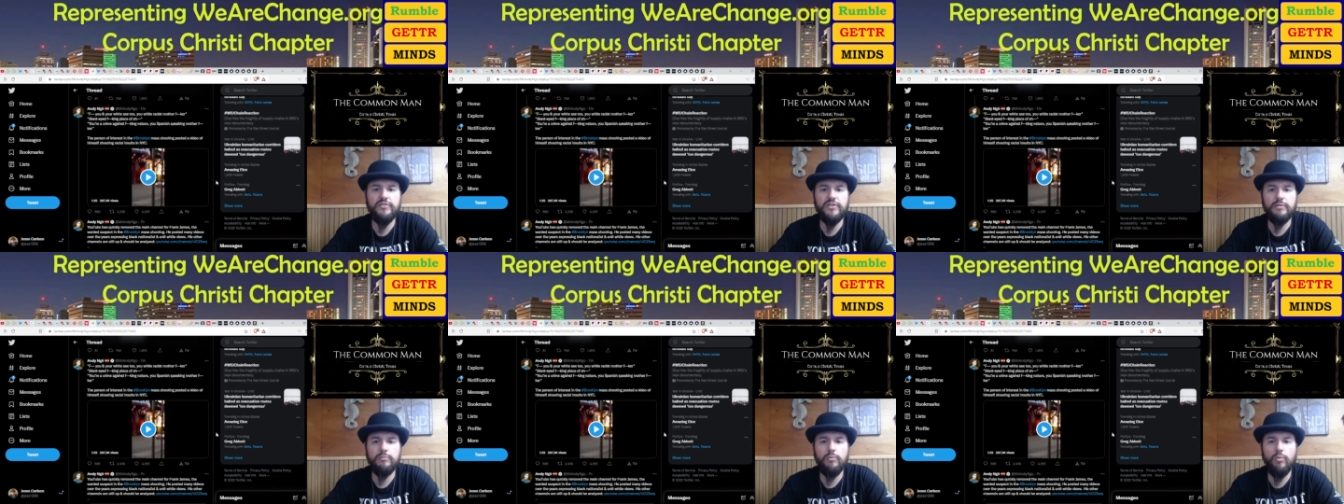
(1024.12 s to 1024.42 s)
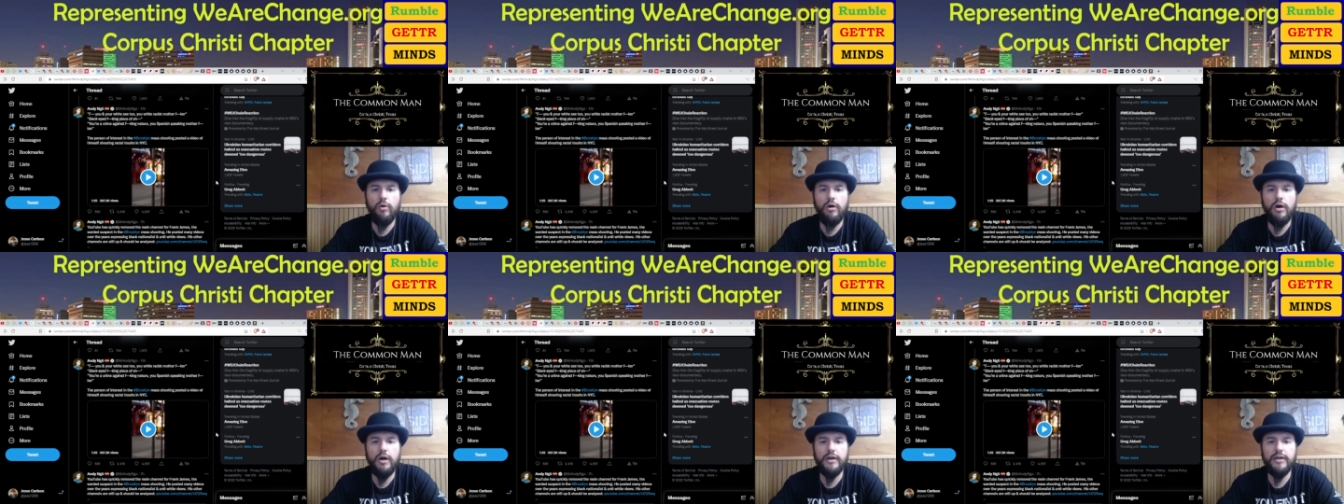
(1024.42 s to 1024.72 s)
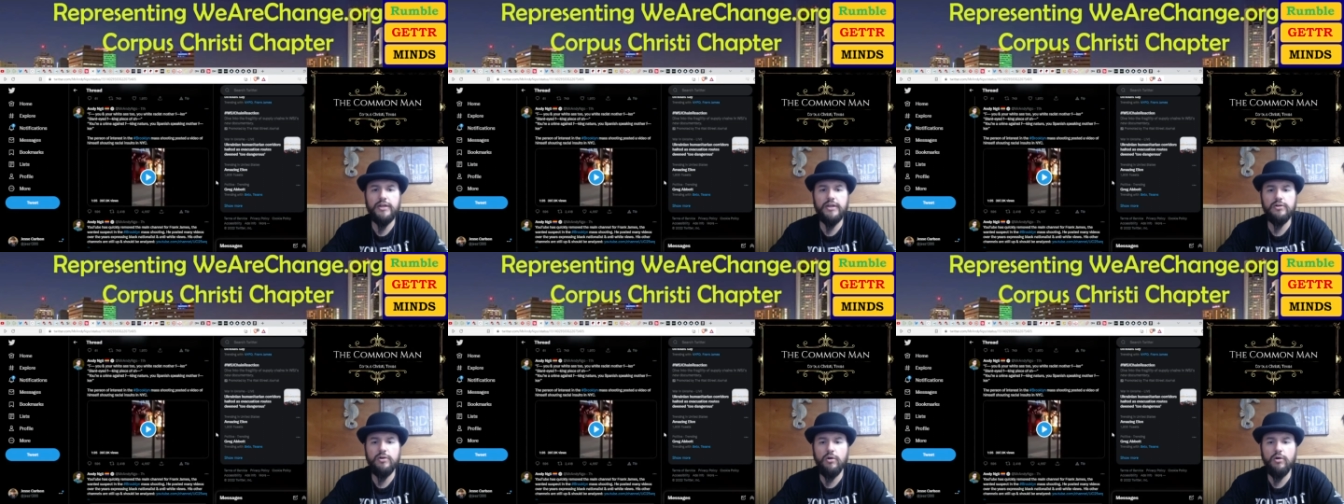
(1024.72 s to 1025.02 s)
him
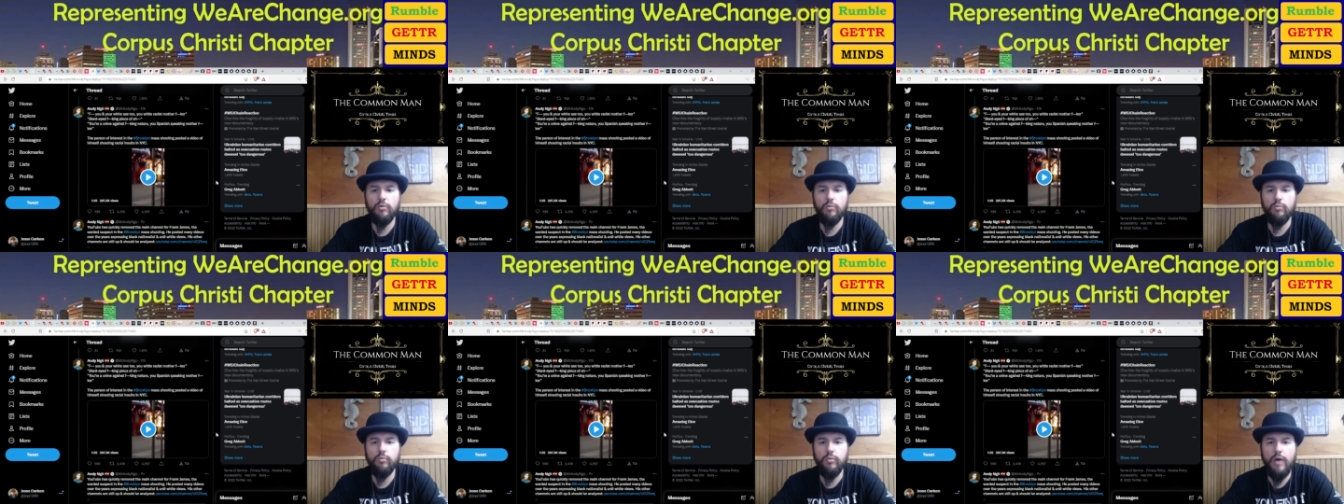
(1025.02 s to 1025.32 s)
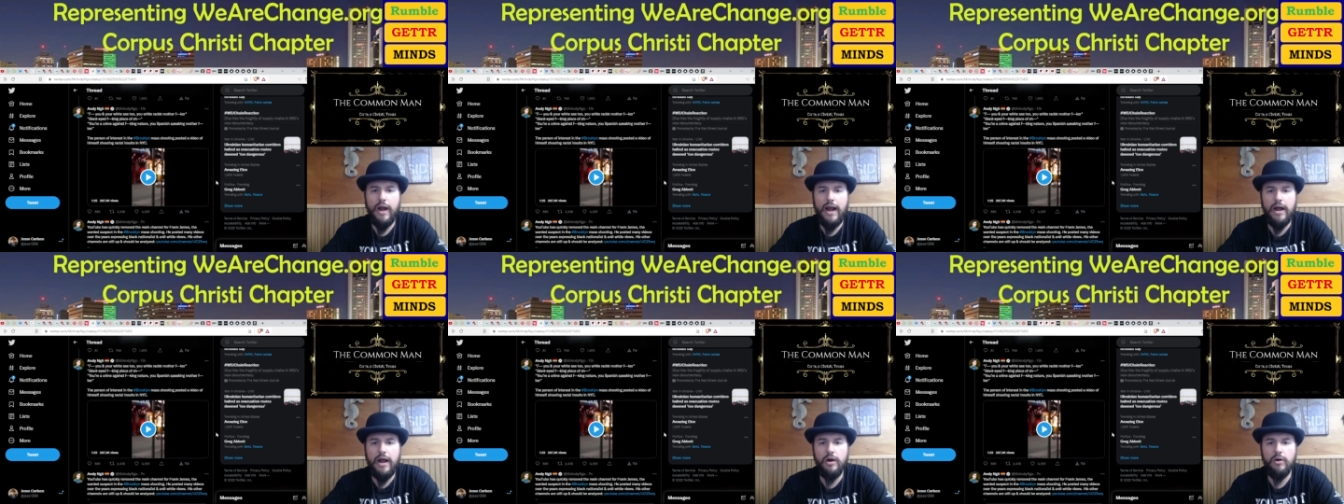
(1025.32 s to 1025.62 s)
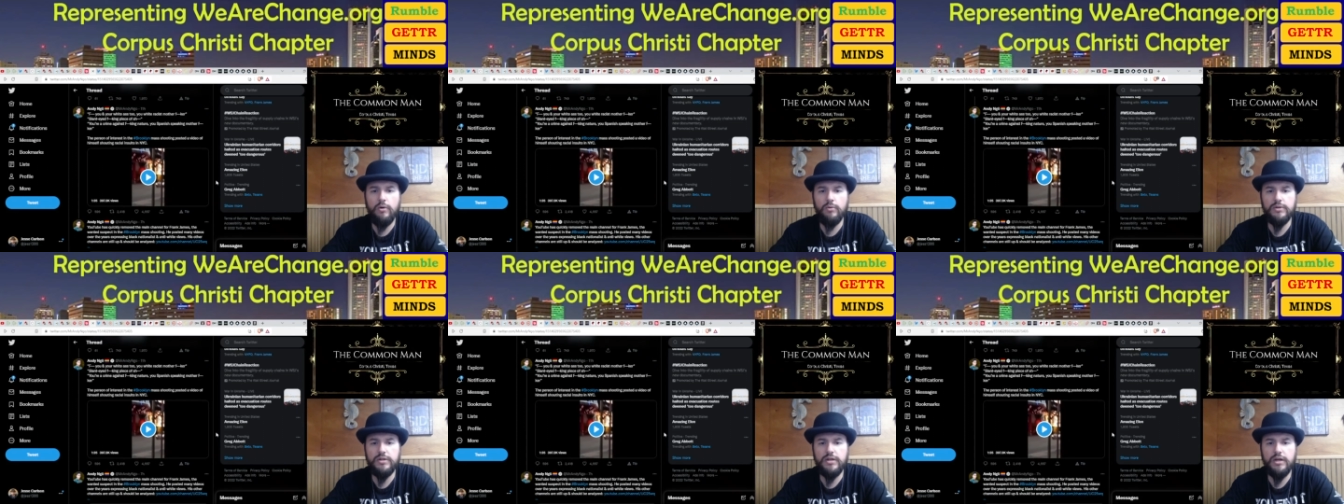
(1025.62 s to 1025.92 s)
walking
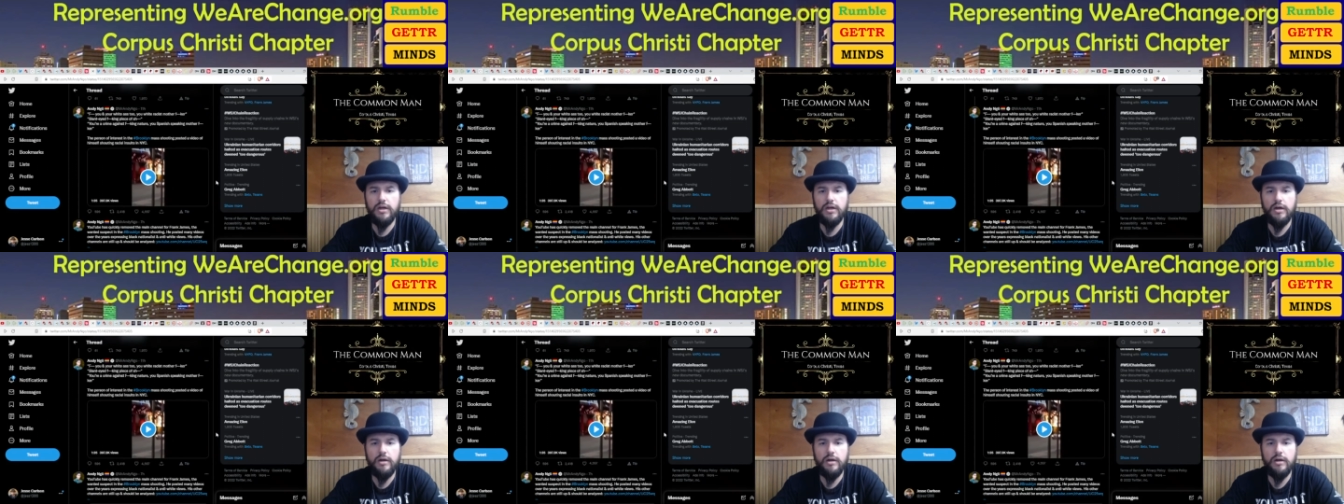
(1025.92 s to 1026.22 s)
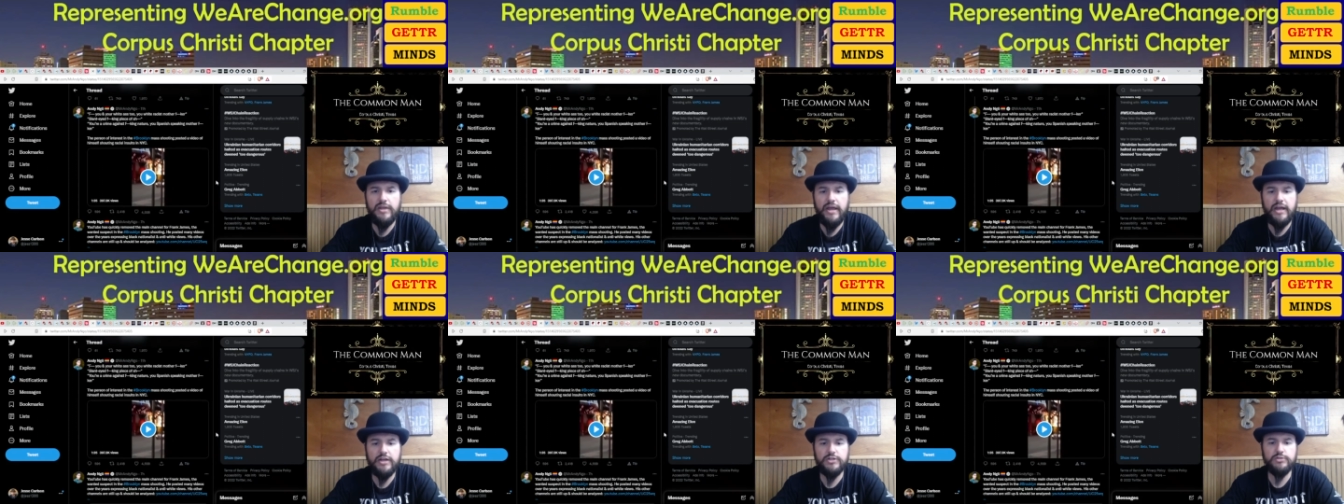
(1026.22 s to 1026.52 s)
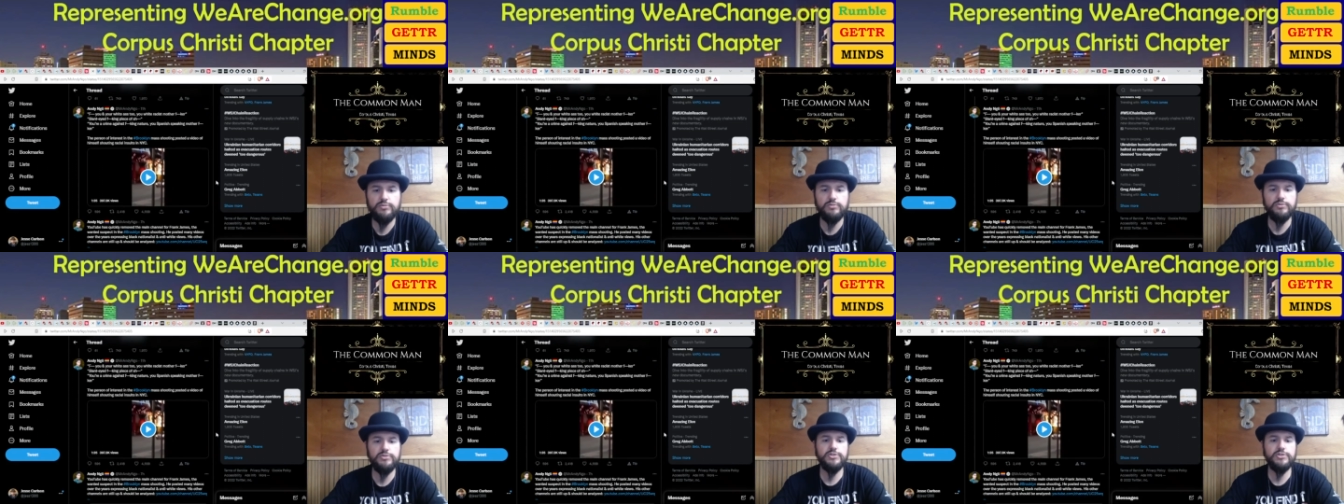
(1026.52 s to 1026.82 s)
around um, the
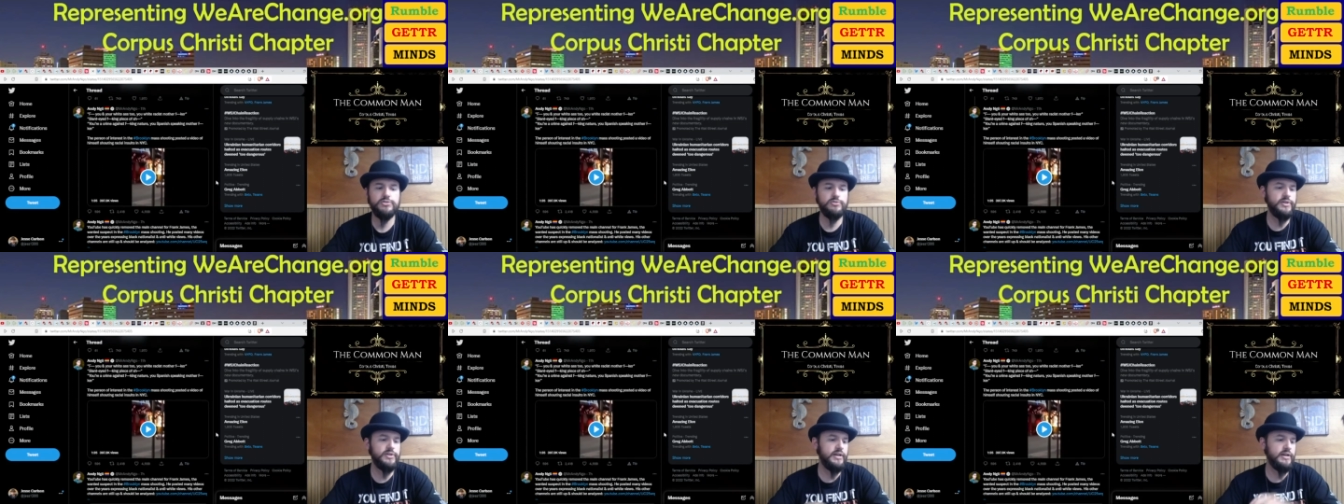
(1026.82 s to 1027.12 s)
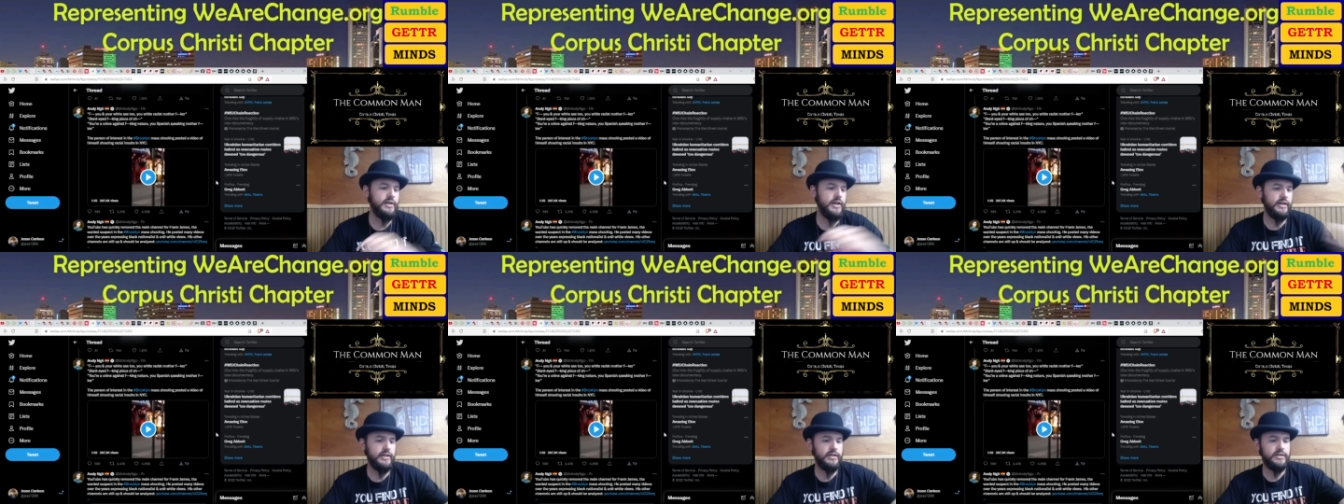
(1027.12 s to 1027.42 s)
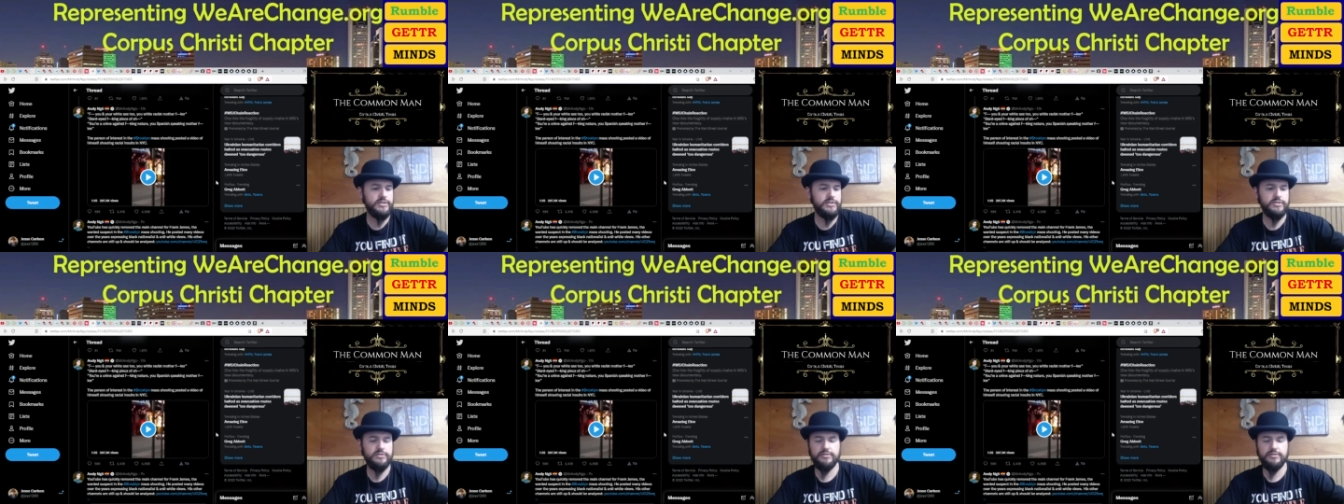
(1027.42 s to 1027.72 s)
actual street. I
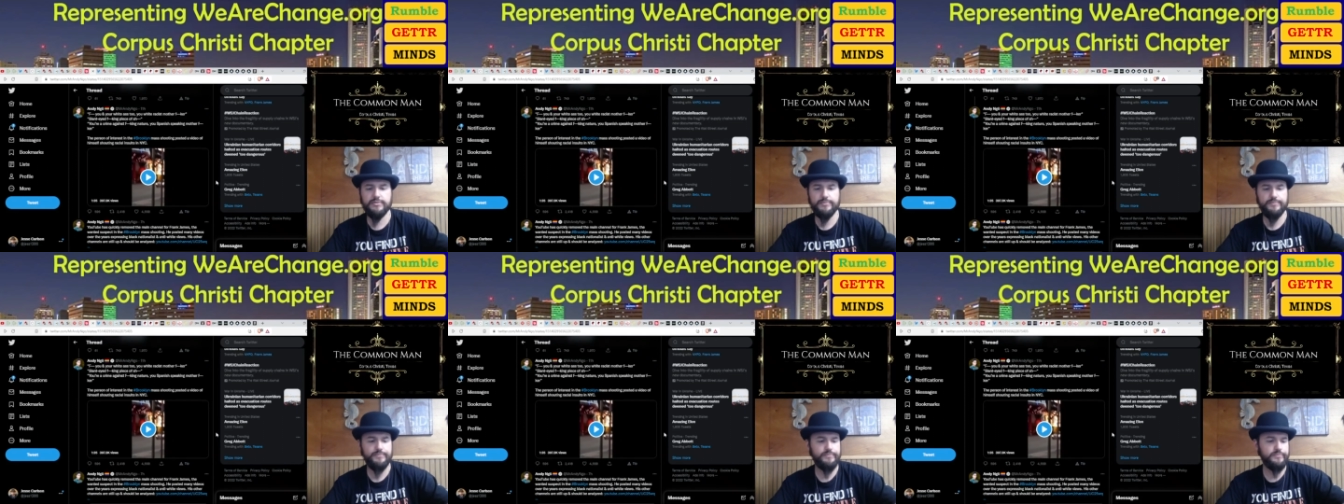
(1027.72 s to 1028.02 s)
guess